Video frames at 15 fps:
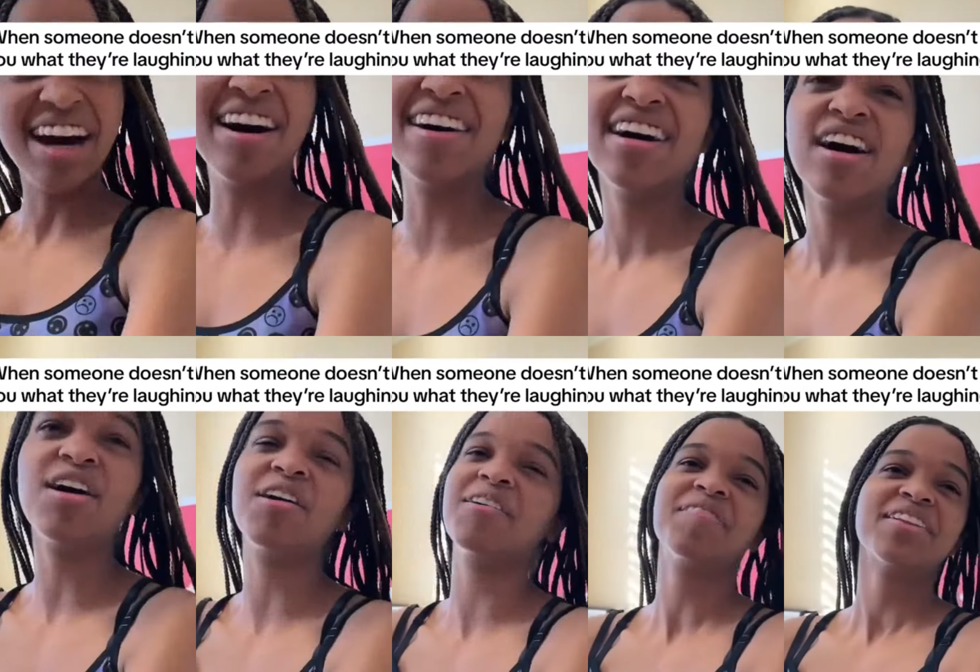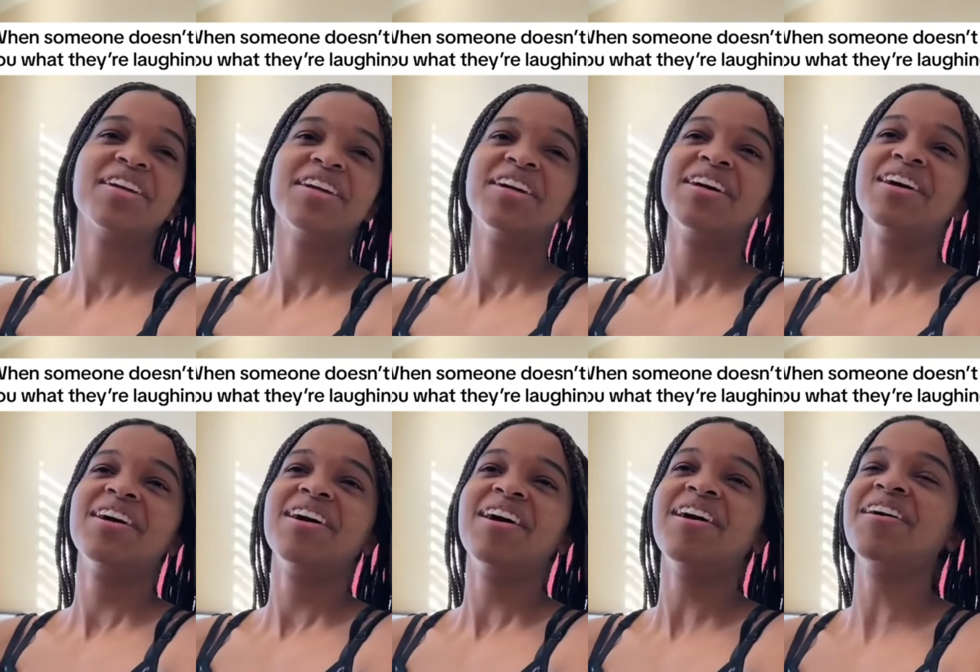oh,
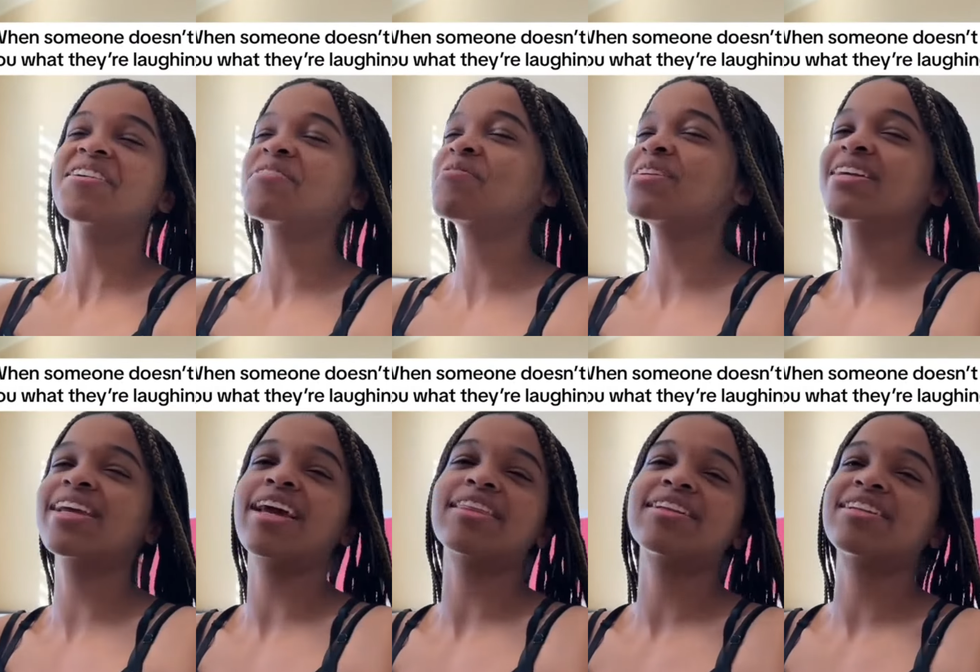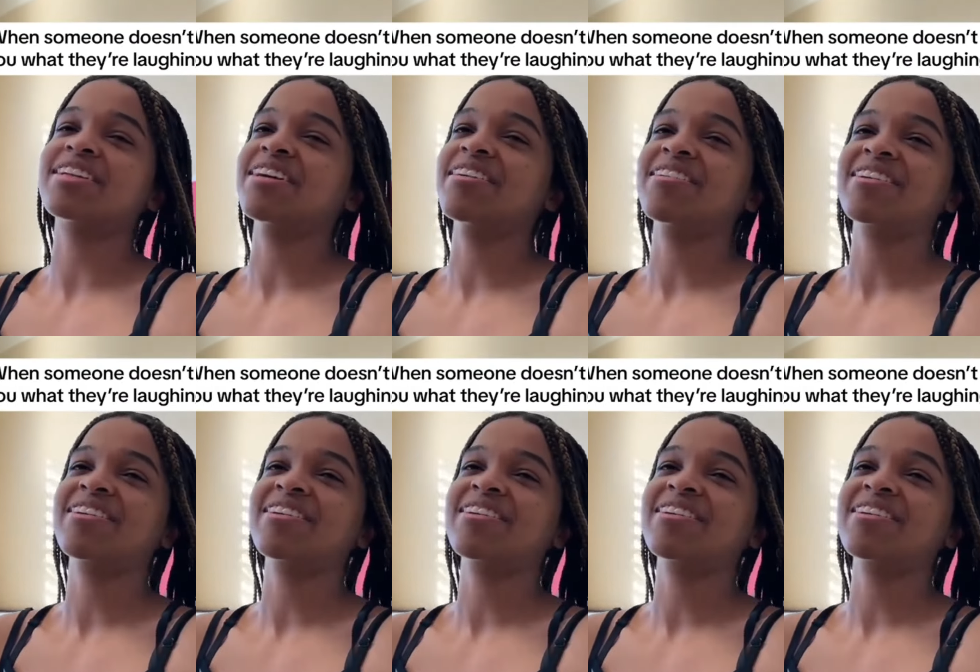oh, you wouldn't get the joke.